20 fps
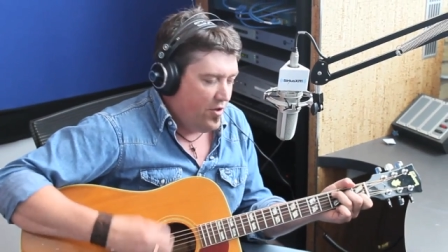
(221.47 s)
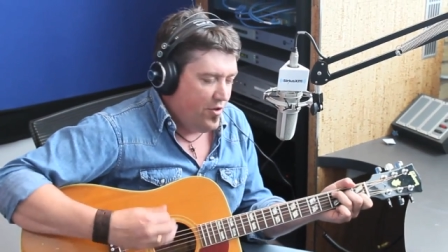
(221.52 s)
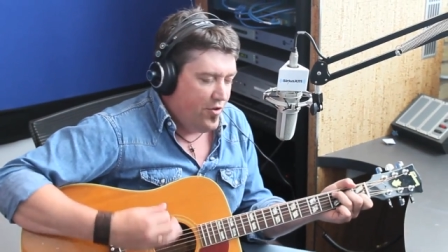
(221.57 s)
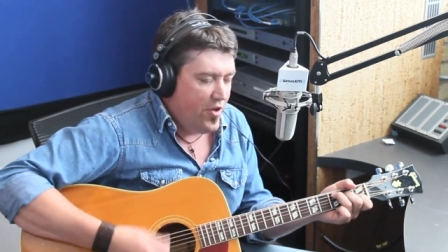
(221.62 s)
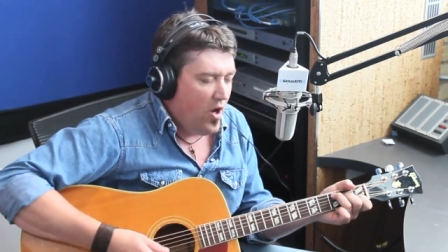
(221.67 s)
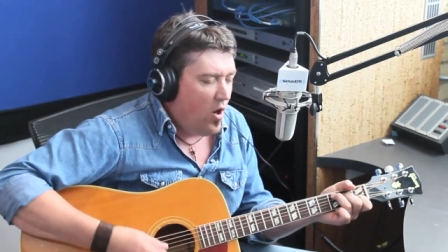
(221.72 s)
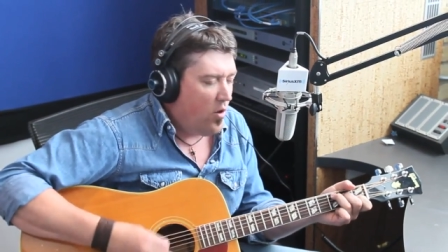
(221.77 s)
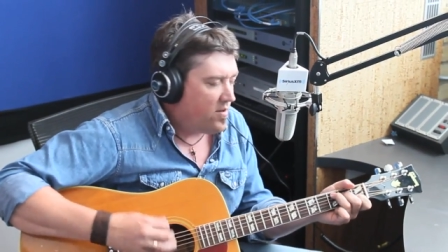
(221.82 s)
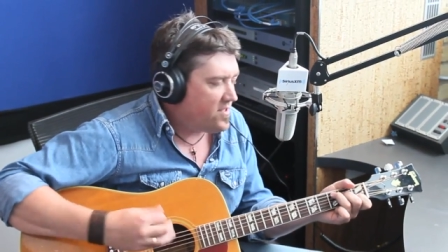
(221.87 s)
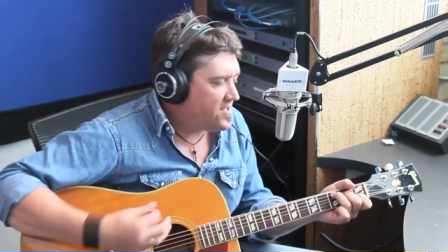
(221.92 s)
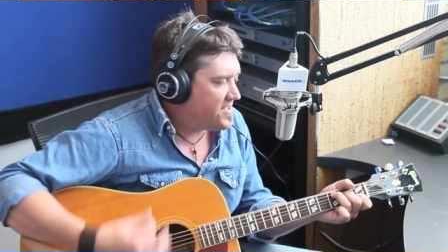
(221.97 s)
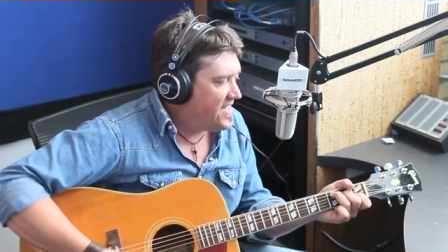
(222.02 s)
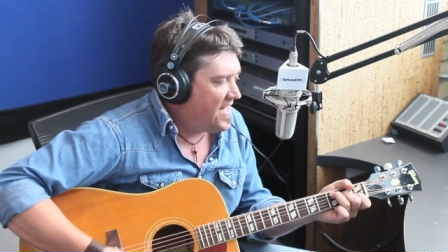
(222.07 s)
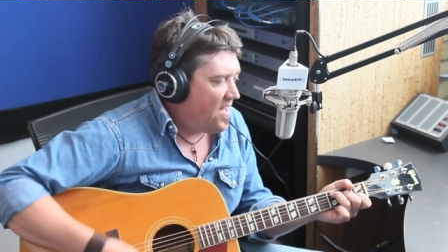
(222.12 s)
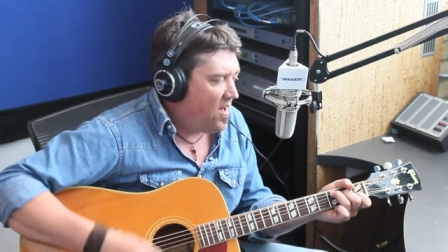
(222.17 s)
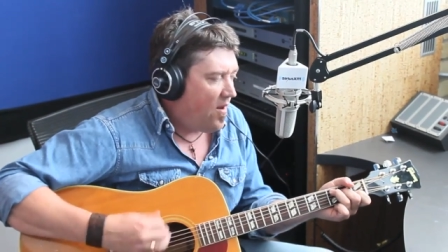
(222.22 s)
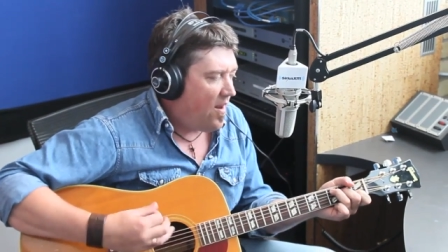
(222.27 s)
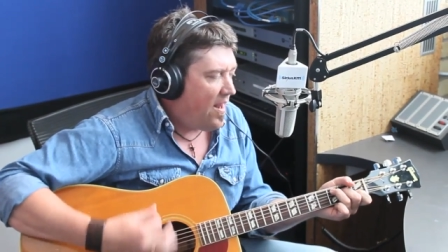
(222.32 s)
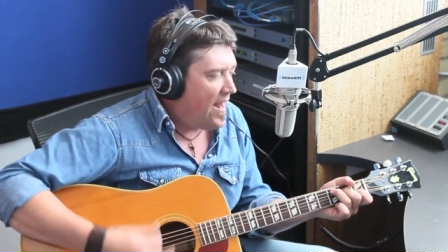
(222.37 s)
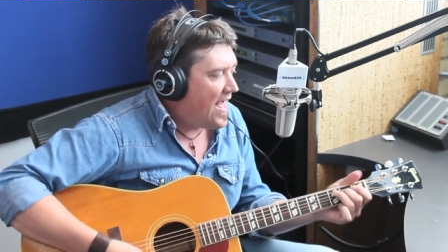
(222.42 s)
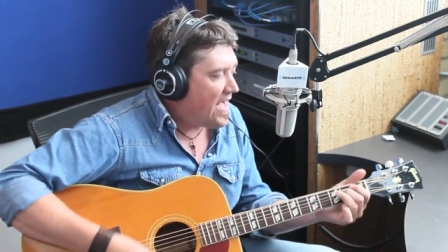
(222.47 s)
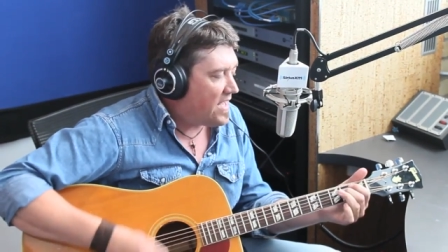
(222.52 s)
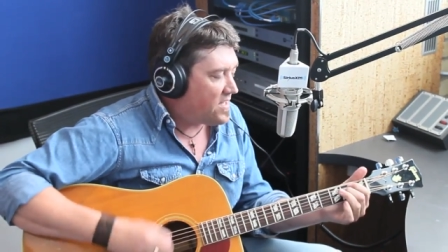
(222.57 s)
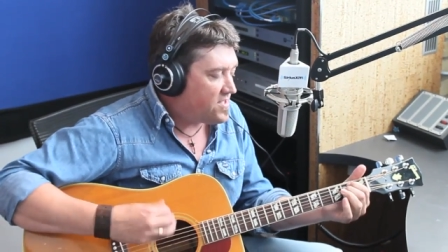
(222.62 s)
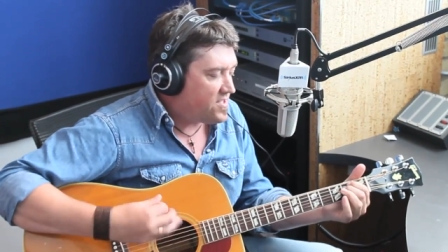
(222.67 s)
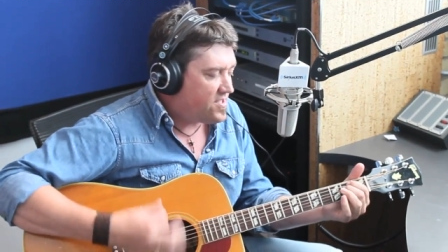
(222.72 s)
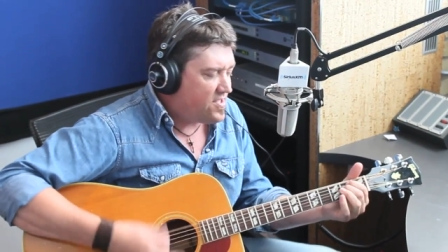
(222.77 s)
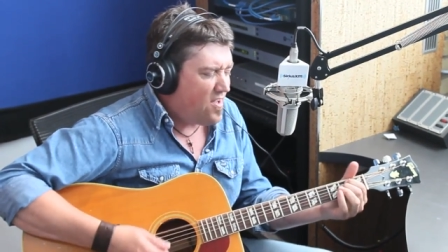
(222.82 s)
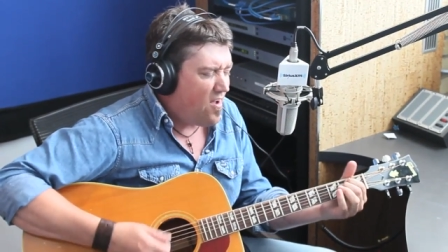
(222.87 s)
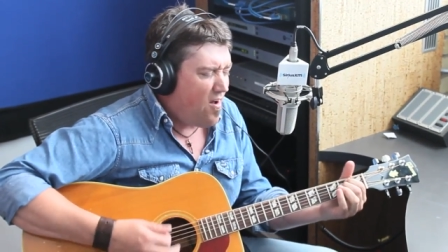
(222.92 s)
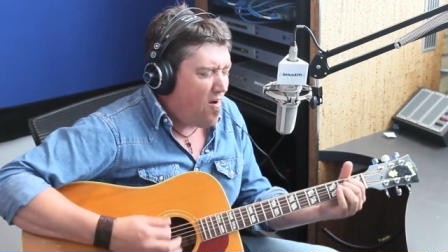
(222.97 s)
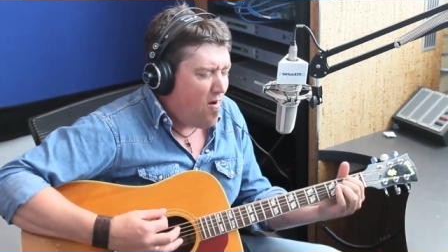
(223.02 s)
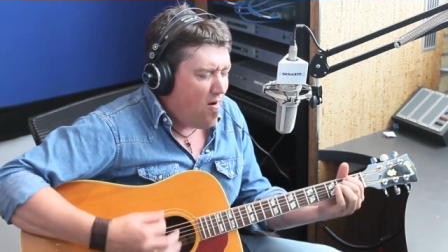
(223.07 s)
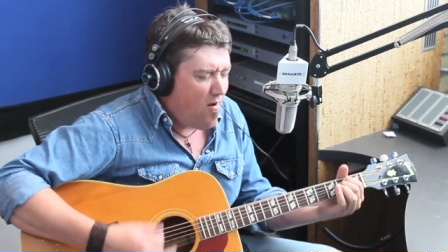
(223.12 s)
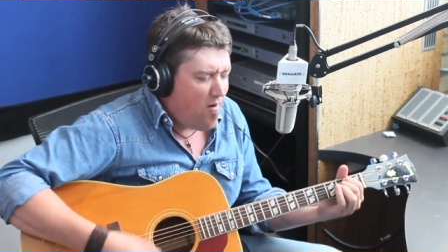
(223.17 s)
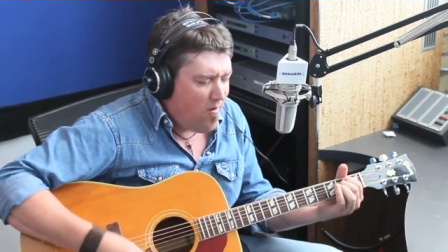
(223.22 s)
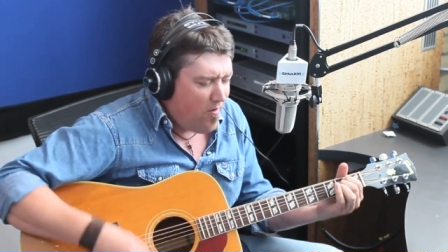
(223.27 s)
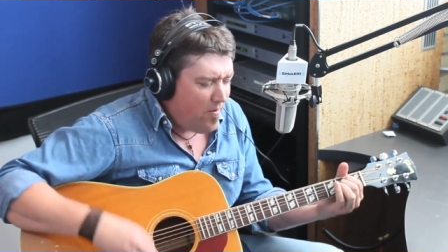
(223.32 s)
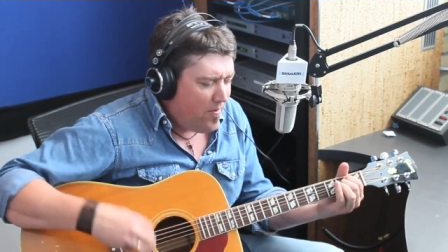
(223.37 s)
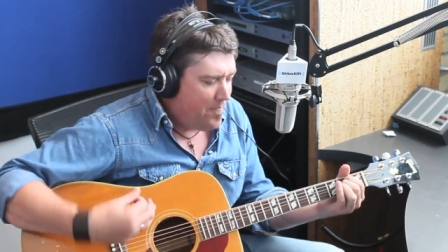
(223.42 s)
Don't it sound like a
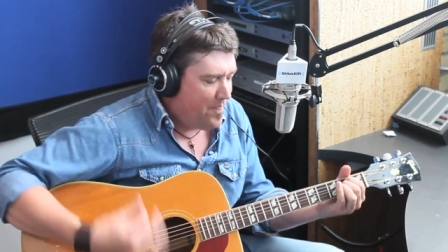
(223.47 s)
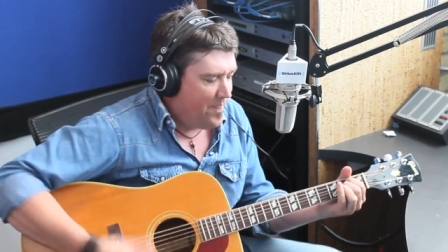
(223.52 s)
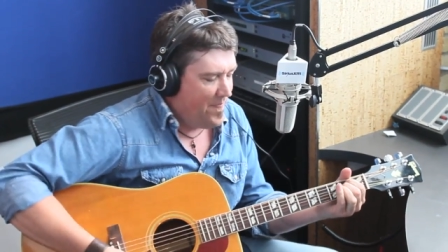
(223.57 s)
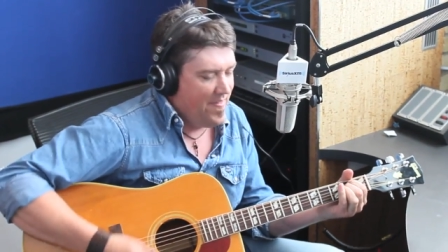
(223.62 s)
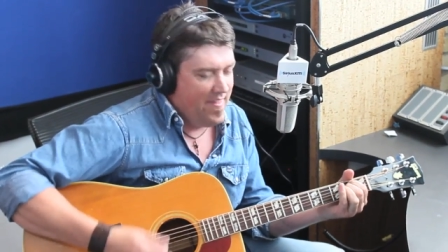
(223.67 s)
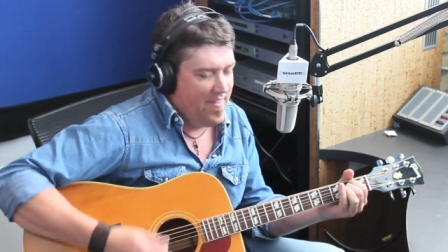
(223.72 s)
song